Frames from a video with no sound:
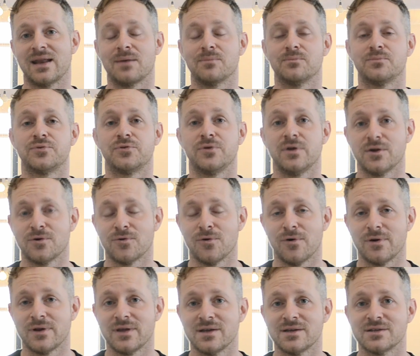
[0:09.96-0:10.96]
I'm
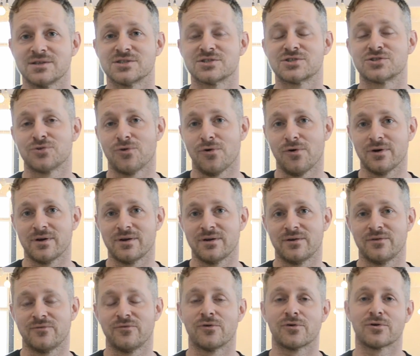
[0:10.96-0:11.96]
pre-recording this talk
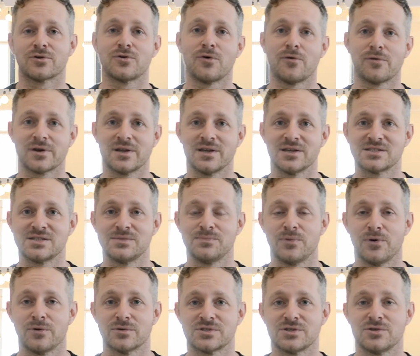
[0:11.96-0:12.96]
for Coworking
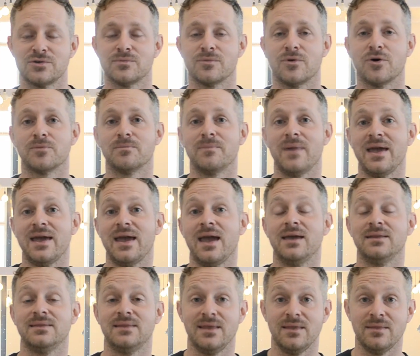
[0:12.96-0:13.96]
Symposium on May
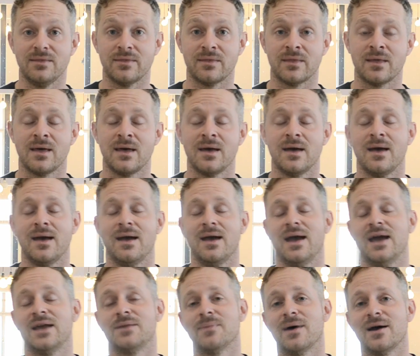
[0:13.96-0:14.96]
18th
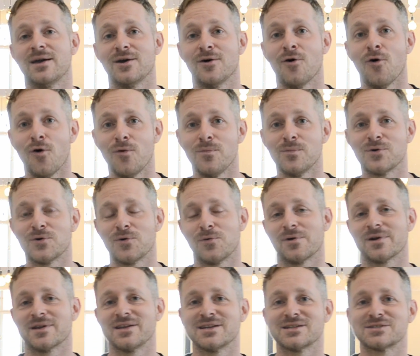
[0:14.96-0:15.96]
at my home
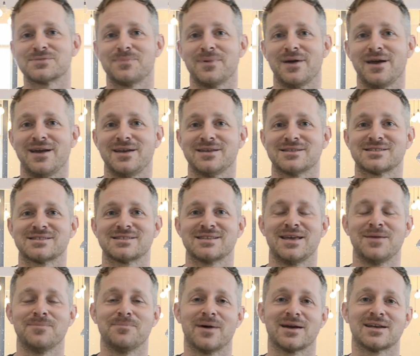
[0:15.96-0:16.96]
coworking space,
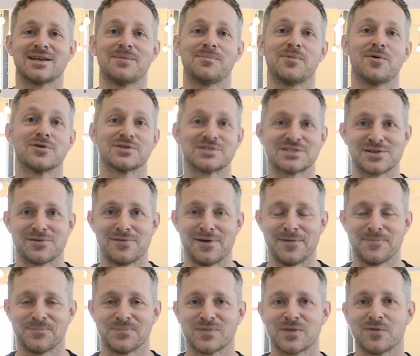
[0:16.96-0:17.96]
Impact Hub Ostrava,
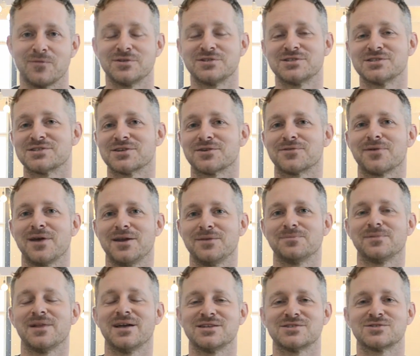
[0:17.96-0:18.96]
which is a
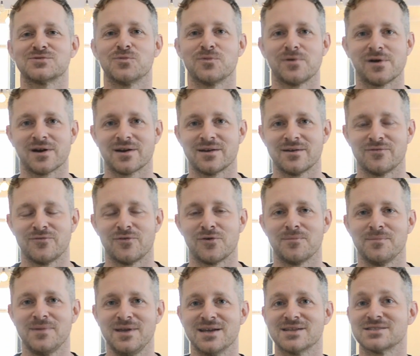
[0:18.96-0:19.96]
great place to work for
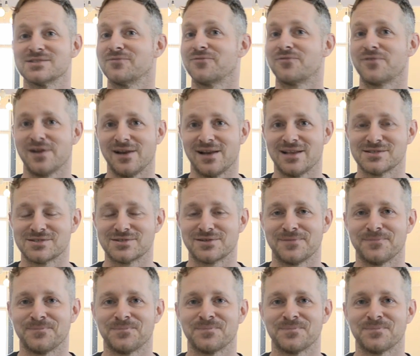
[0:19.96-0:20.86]
me as a freelancer.